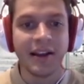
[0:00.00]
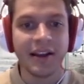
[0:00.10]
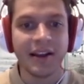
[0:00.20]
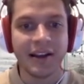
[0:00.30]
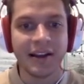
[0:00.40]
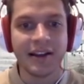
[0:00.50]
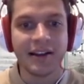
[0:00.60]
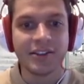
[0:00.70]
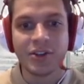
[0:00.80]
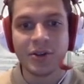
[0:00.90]

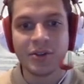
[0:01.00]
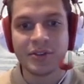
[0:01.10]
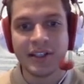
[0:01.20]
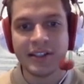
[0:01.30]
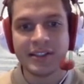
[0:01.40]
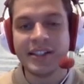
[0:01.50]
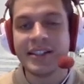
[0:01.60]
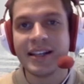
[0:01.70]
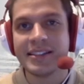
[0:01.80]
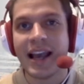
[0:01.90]
Uh, so the team
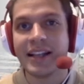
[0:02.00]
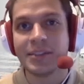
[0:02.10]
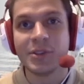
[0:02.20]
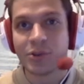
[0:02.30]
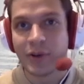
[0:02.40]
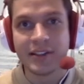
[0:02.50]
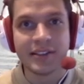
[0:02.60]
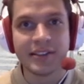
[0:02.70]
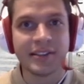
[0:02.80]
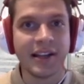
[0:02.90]
that is
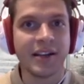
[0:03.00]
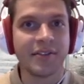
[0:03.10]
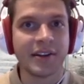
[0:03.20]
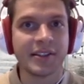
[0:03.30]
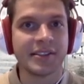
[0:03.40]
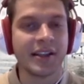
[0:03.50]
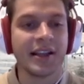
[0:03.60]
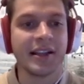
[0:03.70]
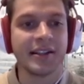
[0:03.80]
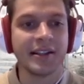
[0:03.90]
administrating the Dataverse
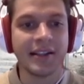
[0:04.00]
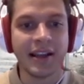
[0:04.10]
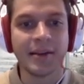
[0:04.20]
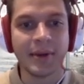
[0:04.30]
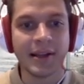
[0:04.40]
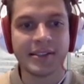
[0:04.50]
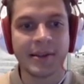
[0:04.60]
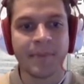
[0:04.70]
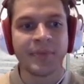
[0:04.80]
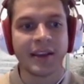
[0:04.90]
and the
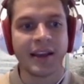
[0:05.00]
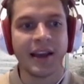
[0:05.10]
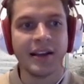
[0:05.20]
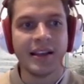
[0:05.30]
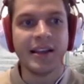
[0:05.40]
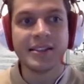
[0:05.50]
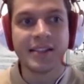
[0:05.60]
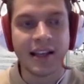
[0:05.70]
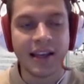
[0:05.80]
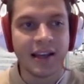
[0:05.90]
database can
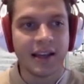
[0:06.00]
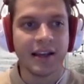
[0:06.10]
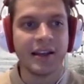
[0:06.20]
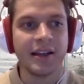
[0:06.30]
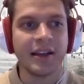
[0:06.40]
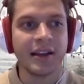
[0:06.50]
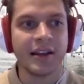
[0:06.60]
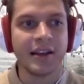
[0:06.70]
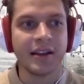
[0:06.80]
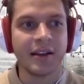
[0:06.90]
easily
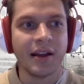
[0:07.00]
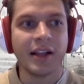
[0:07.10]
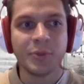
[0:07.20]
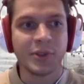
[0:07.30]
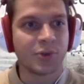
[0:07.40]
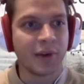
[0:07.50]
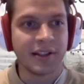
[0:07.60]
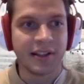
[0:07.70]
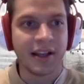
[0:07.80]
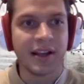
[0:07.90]
they uh, uh,
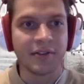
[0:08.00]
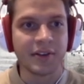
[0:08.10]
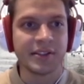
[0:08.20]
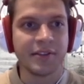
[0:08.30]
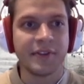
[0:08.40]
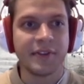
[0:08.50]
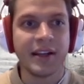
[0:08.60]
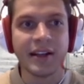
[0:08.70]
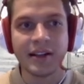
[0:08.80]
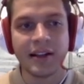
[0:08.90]
administrate the Dataverse if
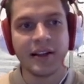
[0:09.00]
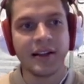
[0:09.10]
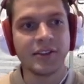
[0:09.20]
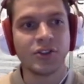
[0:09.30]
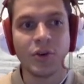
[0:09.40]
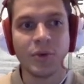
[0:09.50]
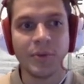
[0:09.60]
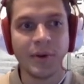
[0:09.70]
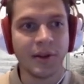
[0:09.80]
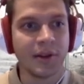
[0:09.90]
needed. And so
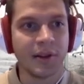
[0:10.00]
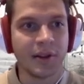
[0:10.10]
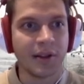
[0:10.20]
uh,